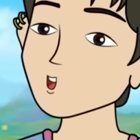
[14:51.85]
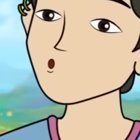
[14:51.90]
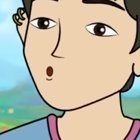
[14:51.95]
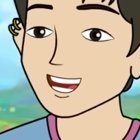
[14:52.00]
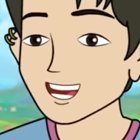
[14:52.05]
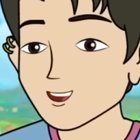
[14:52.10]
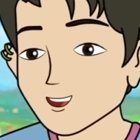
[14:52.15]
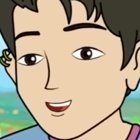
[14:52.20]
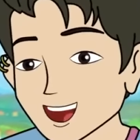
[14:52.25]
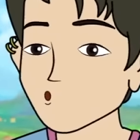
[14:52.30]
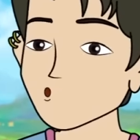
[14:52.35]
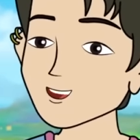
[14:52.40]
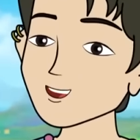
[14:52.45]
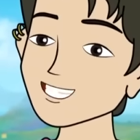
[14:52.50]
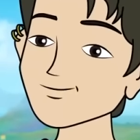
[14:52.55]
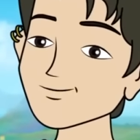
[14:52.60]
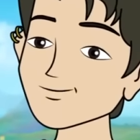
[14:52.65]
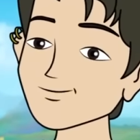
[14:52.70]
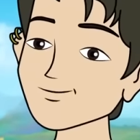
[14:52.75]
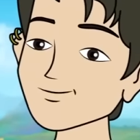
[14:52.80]
She also
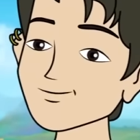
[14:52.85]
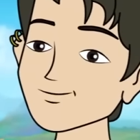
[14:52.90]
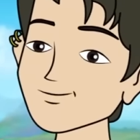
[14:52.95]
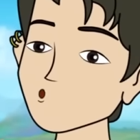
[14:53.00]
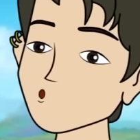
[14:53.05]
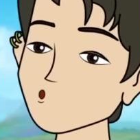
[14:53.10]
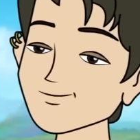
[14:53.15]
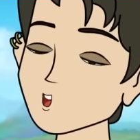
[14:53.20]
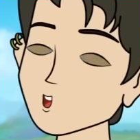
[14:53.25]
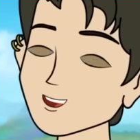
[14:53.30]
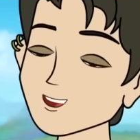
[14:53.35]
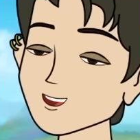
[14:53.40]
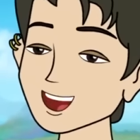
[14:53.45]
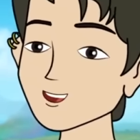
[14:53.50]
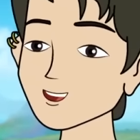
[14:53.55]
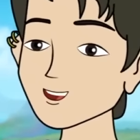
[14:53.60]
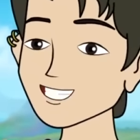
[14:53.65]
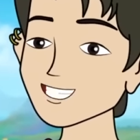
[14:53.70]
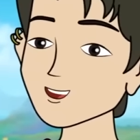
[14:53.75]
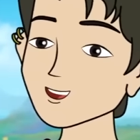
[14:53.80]
told him she
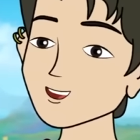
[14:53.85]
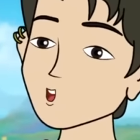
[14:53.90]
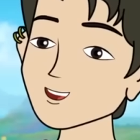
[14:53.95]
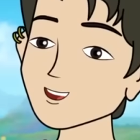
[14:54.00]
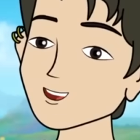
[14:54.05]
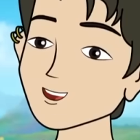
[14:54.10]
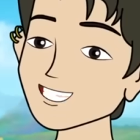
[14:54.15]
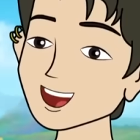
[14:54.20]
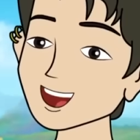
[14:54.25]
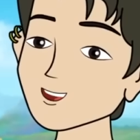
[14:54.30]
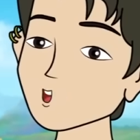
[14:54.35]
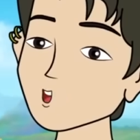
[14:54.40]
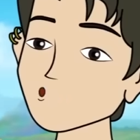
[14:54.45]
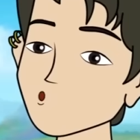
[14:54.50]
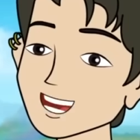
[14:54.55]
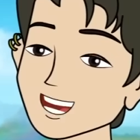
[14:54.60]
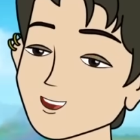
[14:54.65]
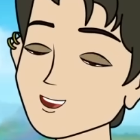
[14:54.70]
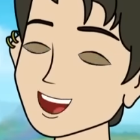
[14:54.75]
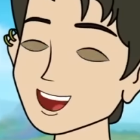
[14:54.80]
would only do it
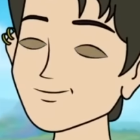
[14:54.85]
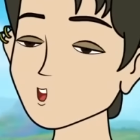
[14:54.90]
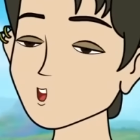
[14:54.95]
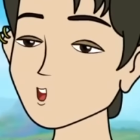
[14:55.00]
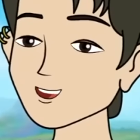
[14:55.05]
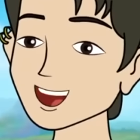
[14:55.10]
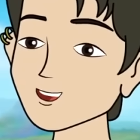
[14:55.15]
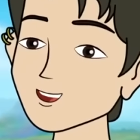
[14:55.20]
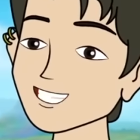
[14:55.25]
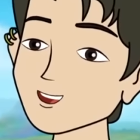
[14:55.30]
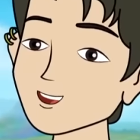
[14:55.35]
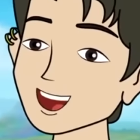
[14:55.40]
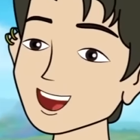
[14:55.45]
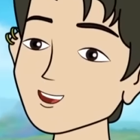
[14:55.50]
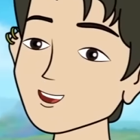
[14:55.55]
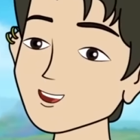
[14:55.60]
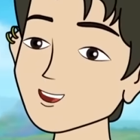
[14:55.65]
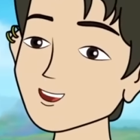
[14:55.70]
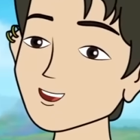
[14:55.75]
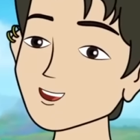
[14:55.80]
when she feels
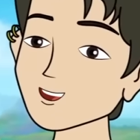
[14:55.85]
ready for